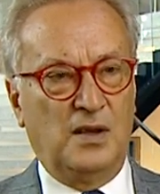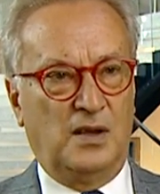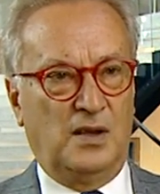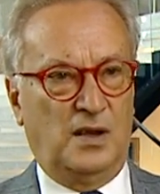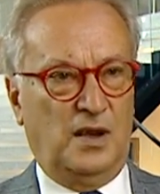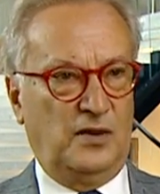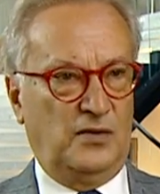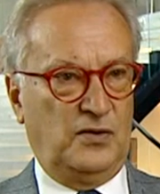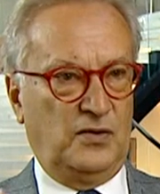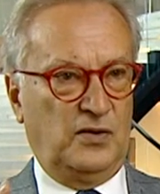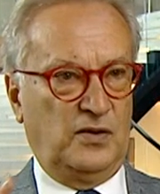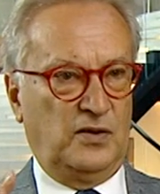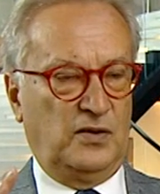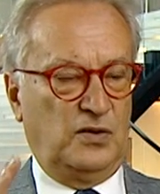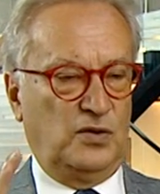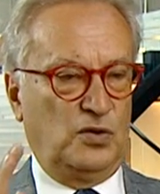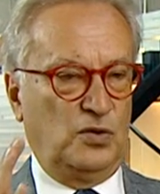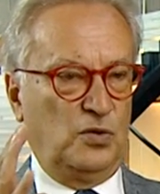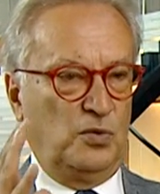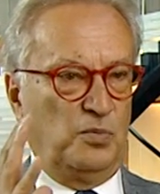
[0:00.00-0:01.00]
If it
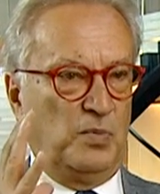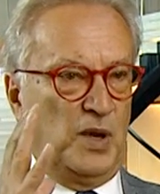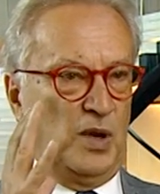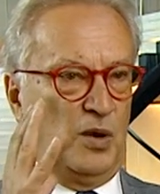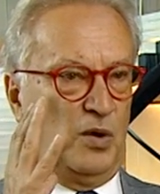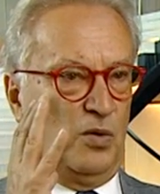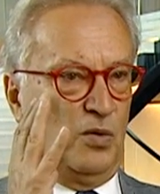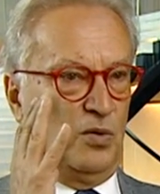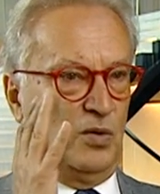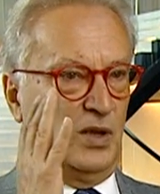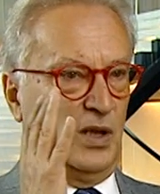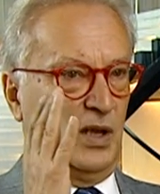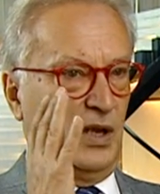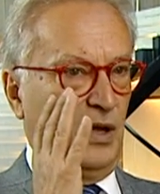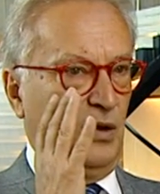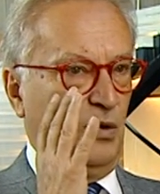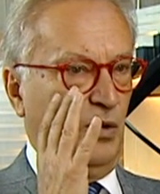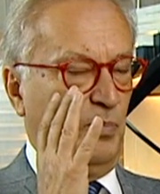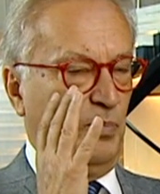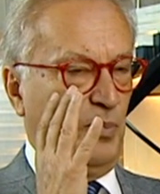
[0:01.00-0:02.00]
should be
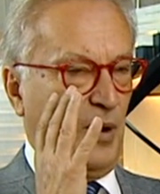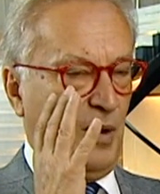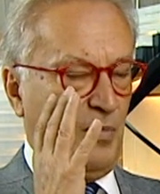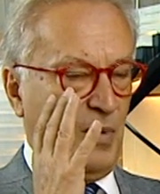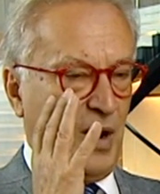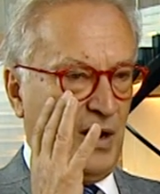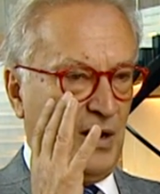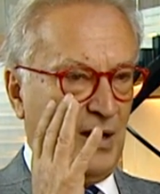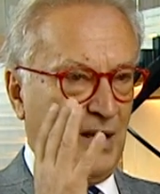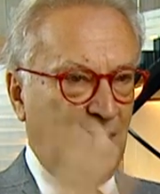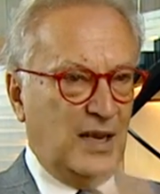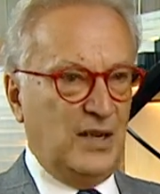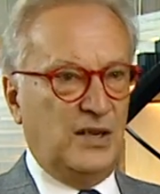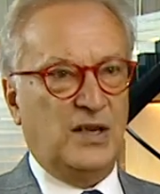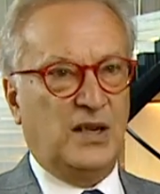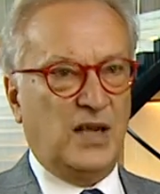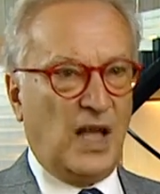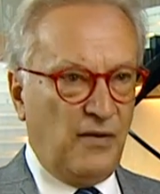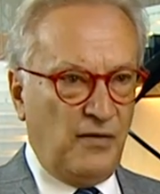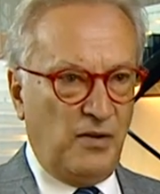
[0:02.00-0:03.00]
only or primarily
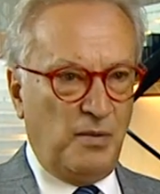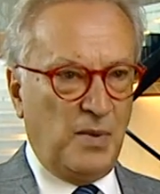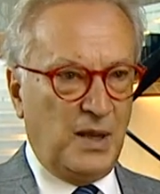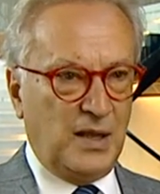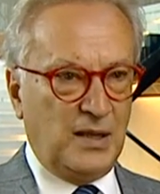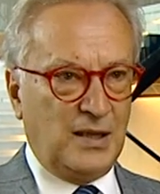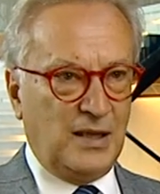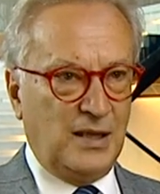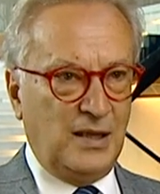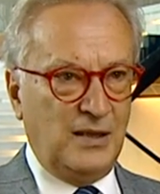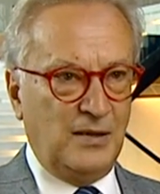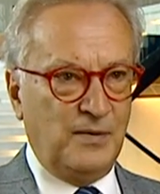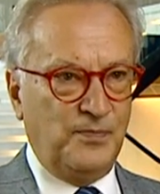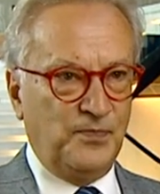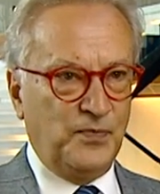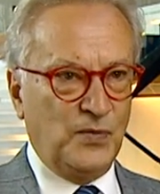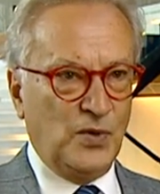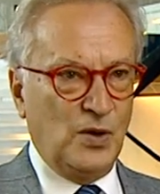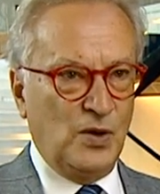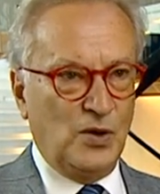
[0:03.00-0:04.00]
intergovernmental,
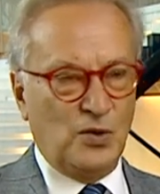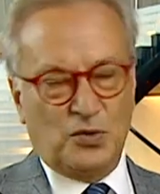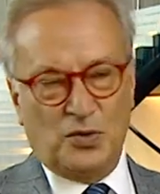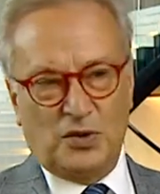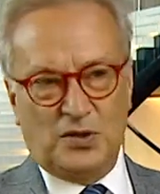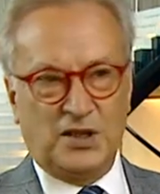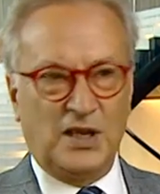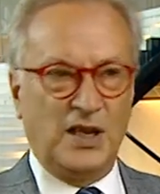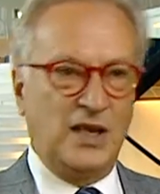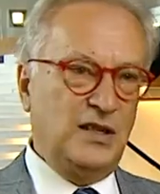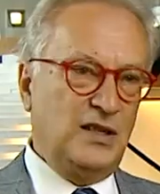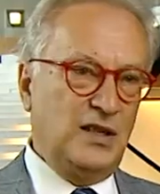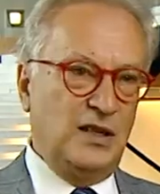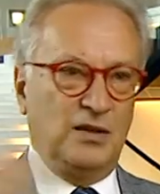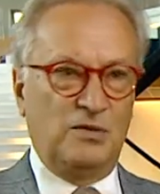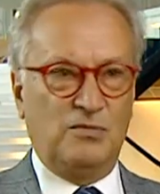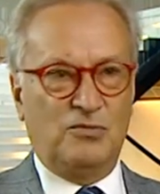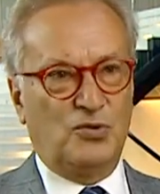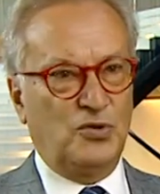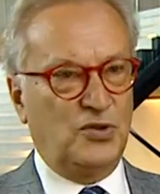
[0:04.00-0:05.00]
so it's easy
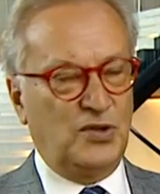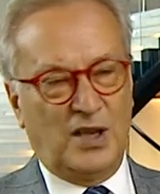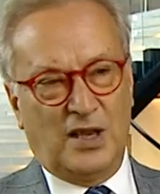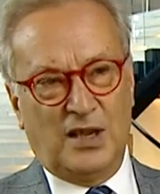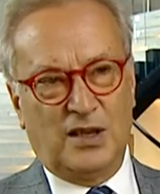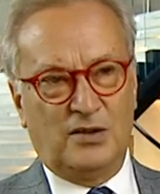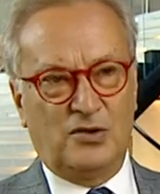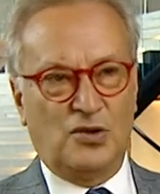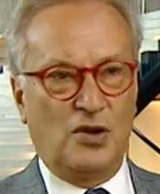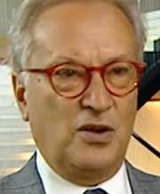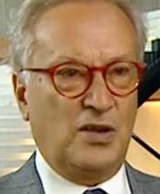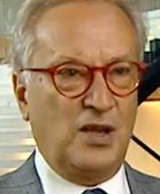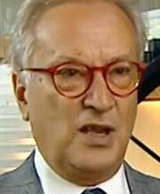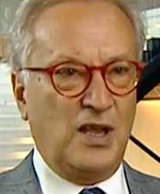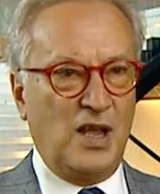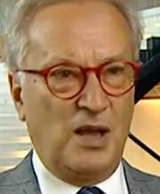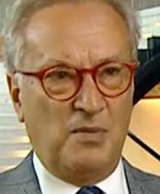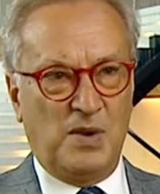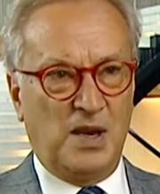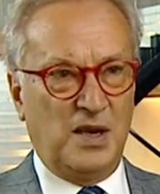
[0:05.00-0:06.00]
to say, Turkey,
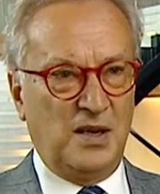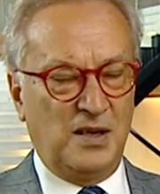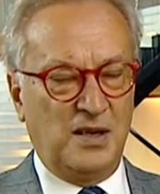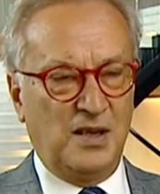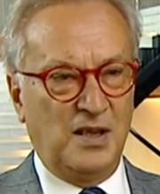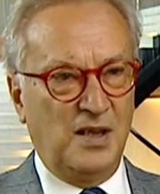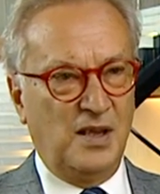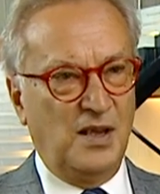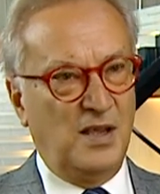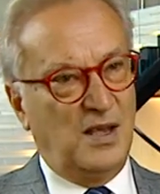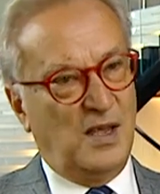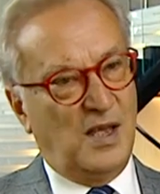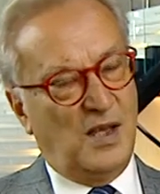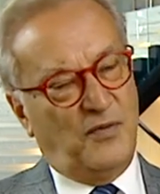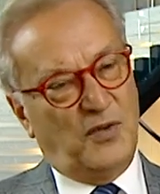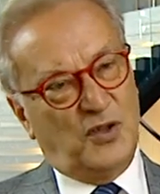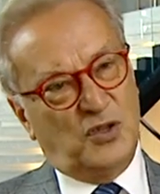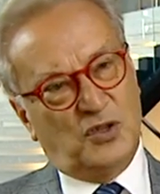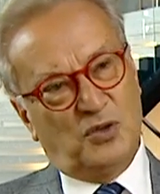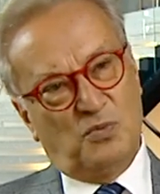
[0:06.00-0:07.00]
come in. If
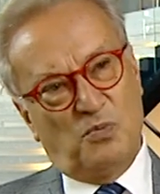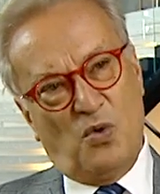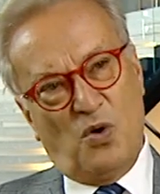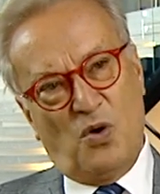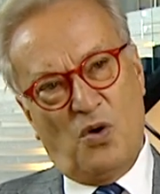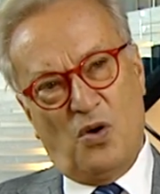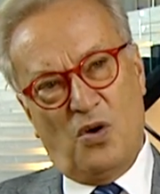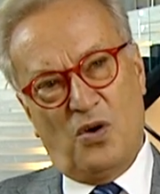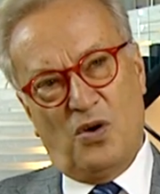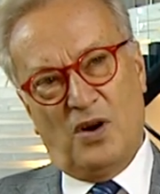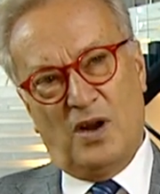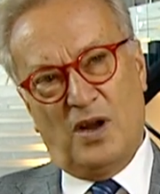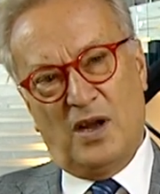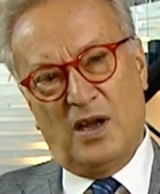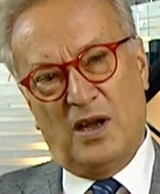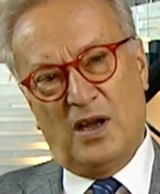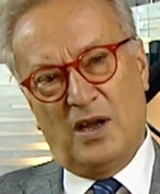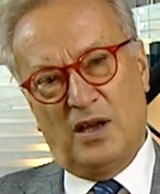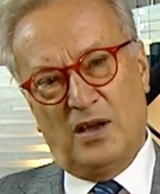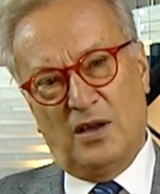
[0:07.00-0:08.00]
it's
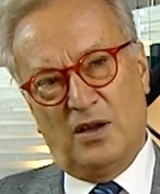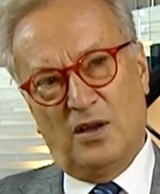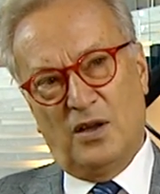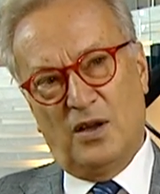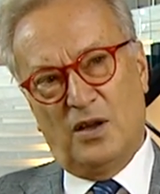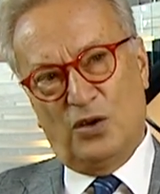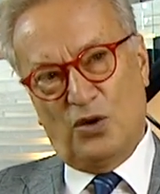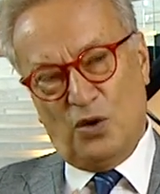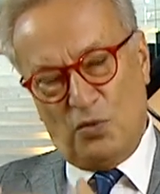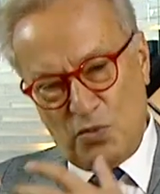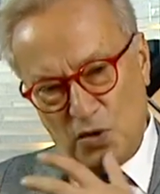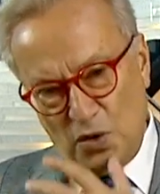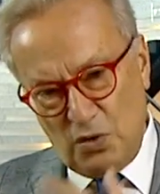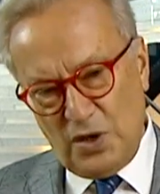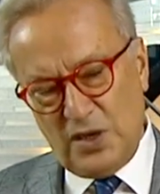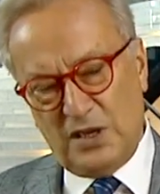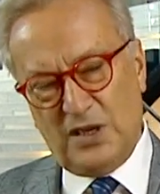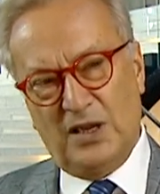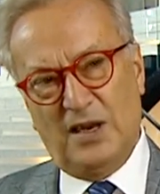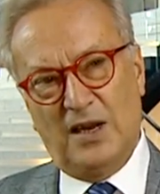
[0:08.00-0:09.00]
more
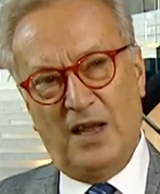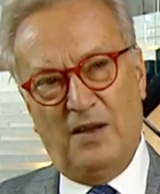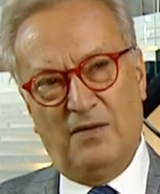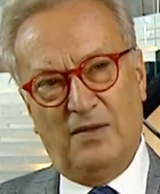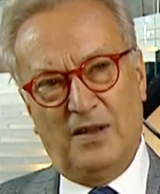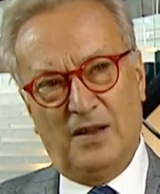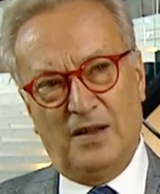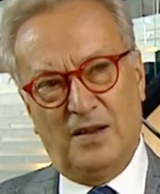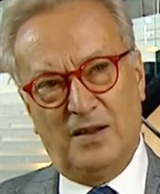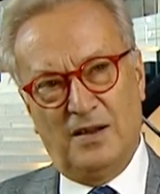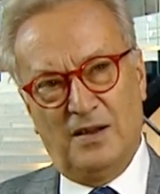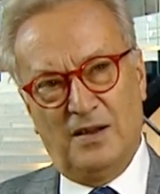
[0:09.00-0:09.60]
community level,